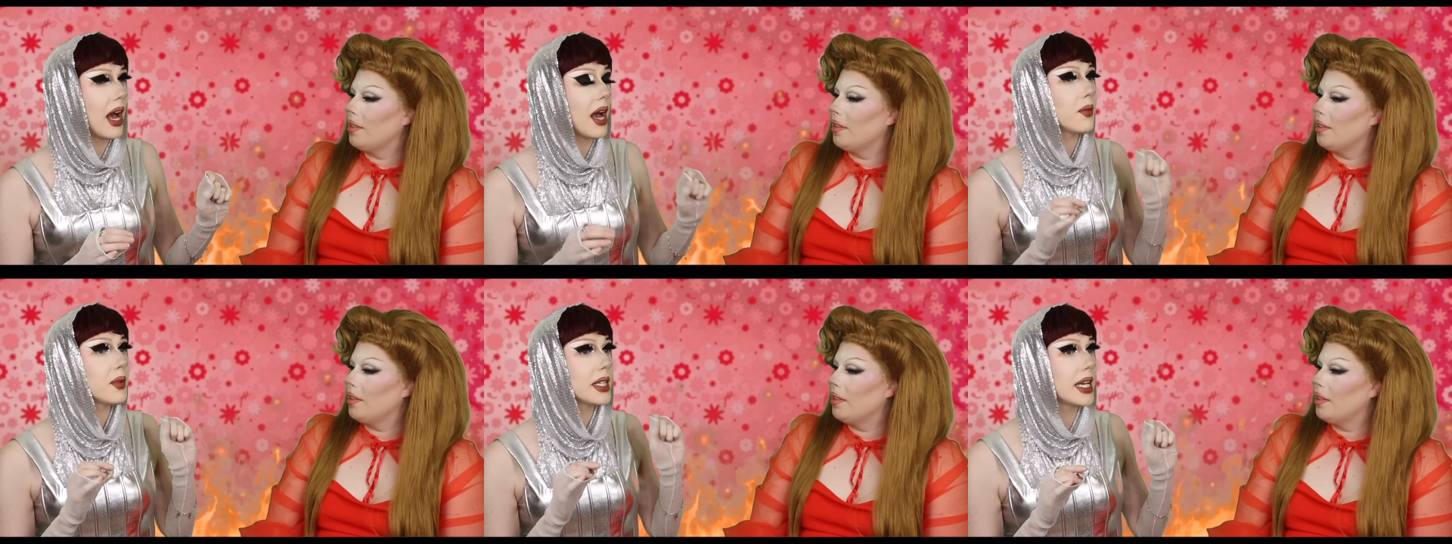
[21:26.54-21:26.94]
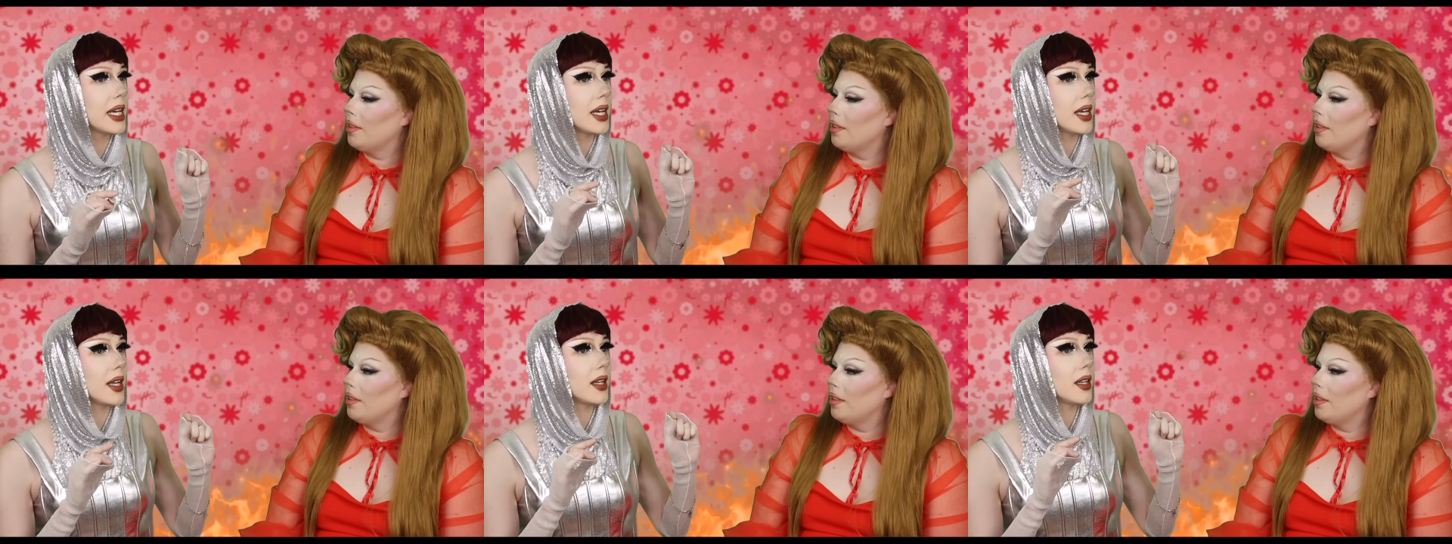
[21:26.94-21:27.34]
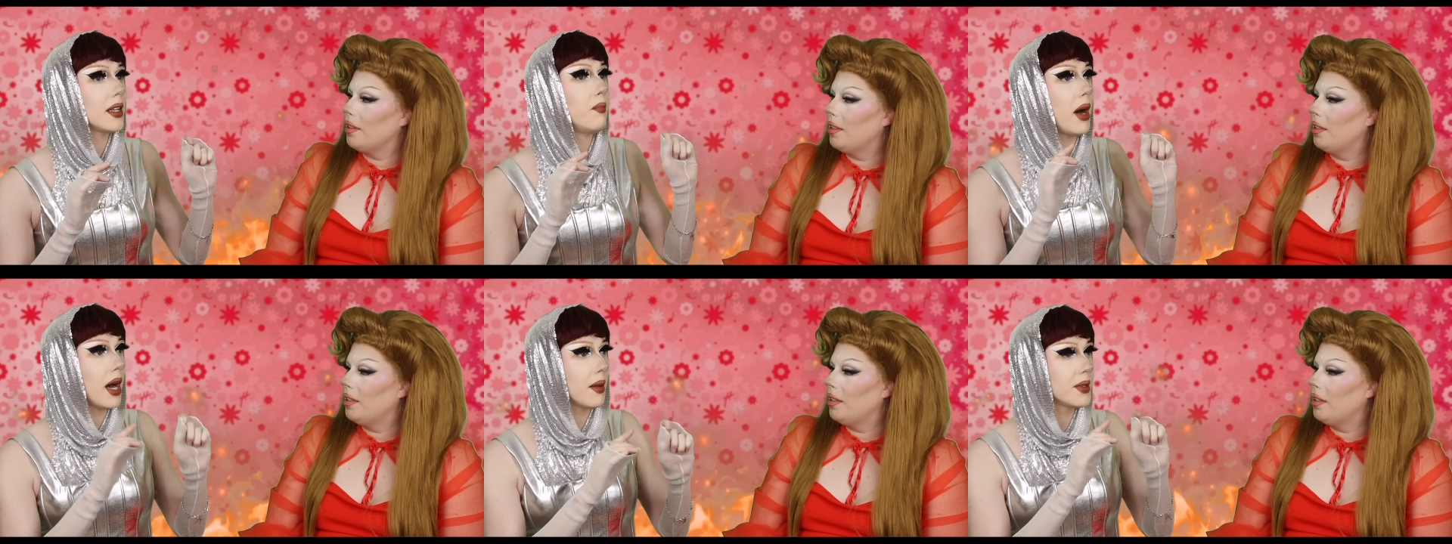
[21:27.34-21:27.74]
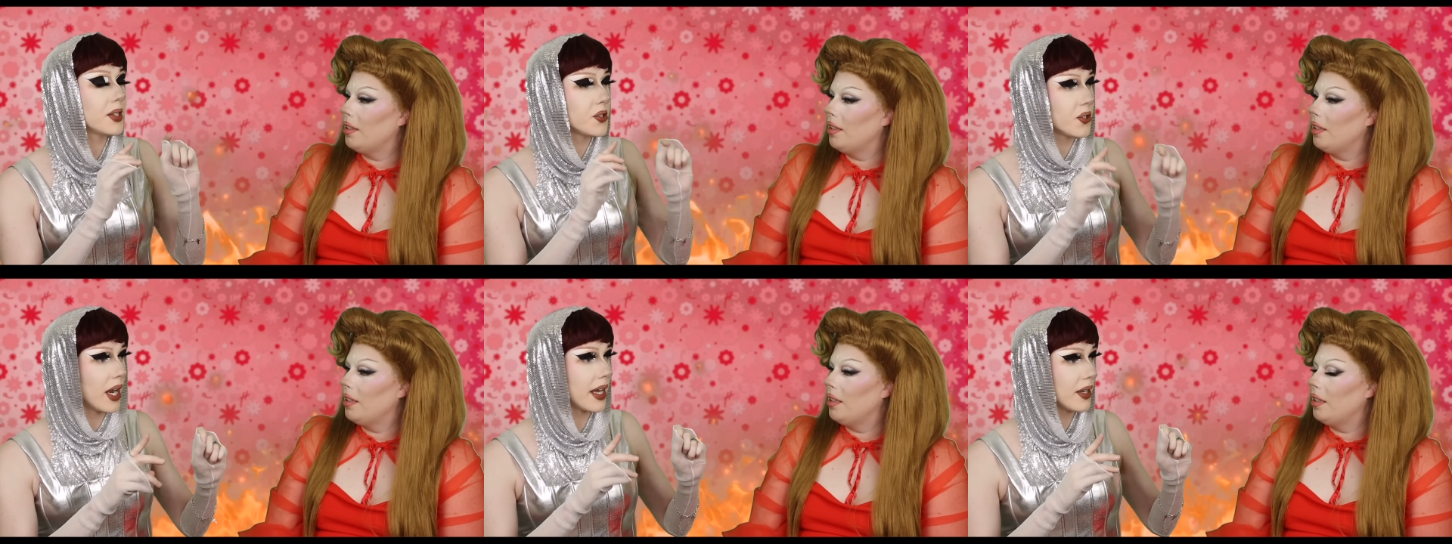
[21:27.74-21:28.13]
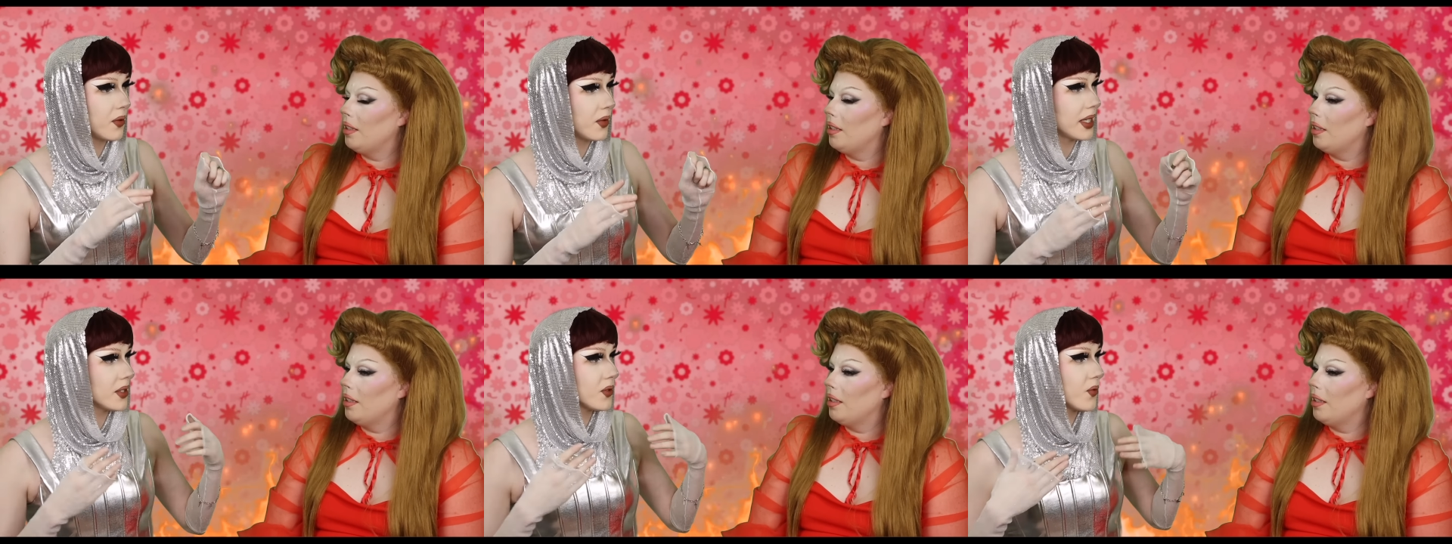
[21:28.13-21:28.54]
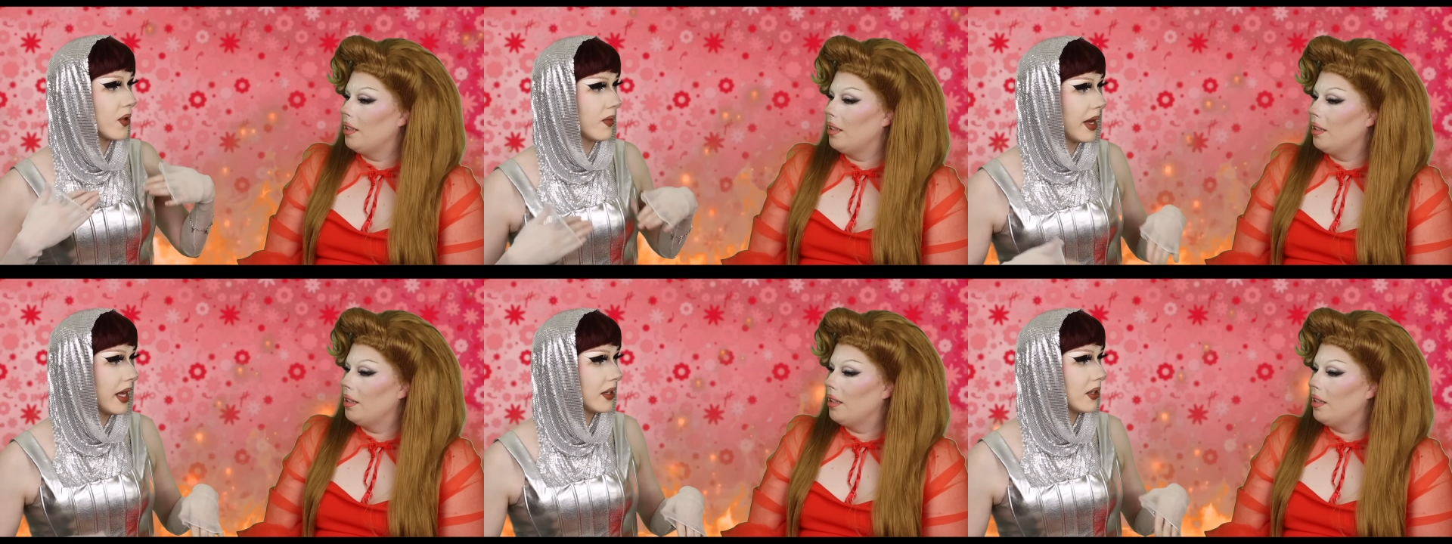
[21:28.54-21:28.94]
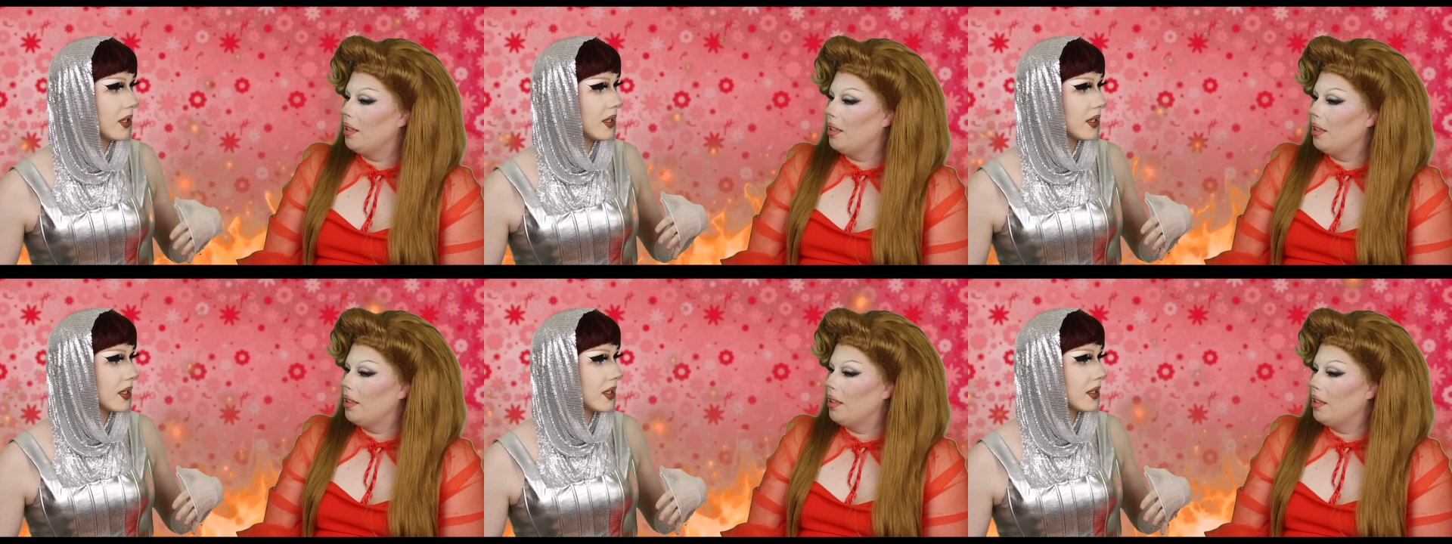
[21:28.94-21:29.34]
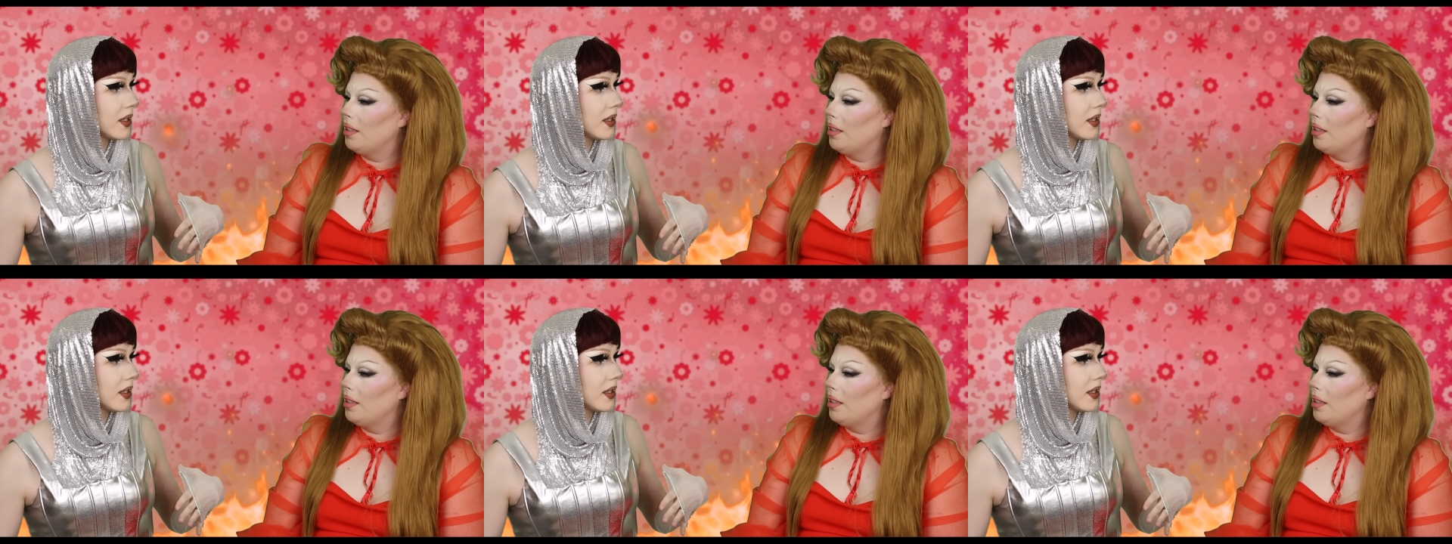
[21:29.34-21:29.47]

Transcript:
Speaker 1: I would get Bob the Drag Queen's robot look